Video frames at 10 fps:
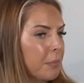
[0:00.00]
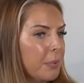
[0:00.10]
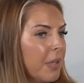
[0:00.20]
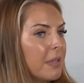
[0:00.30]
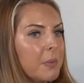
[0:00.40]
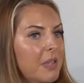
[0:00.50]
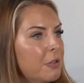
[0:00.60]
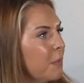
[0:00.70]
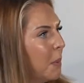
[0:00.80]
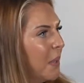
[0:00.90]
prior to age
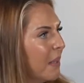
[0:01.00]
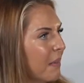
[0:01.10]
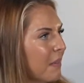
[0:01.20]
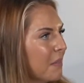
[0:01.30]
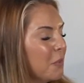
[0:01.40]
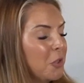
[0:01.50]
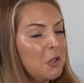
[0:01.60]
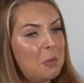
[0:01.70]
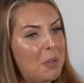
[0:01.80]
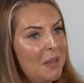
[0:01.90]
of Rainmaker,
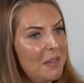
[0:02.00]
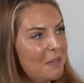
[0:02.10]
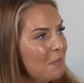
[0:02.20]
stupidly.